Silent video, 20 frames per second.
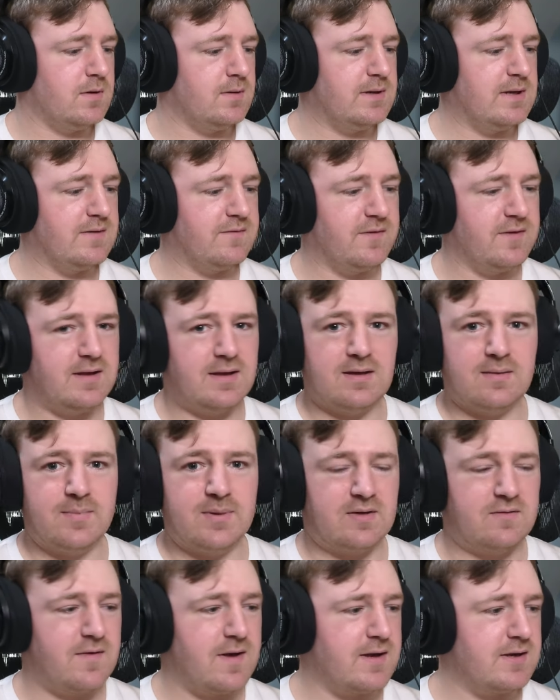Definitely a
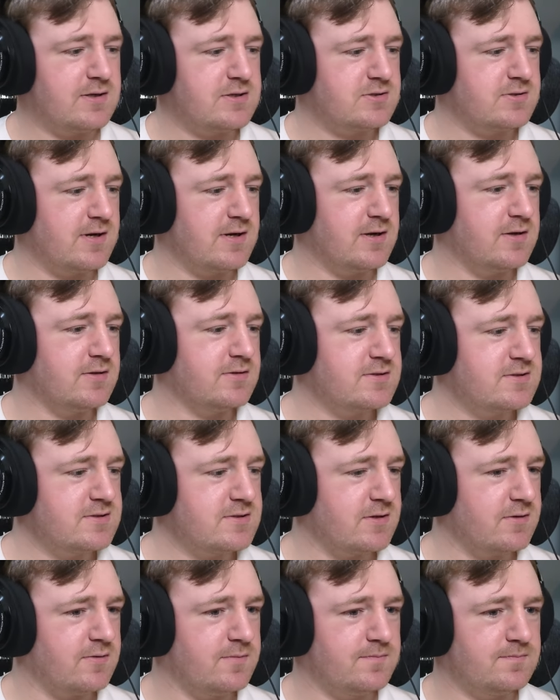big fan of strikers,
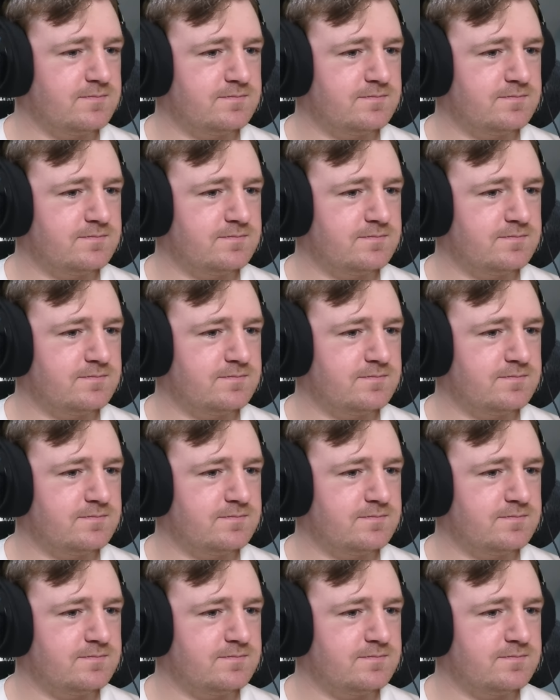so.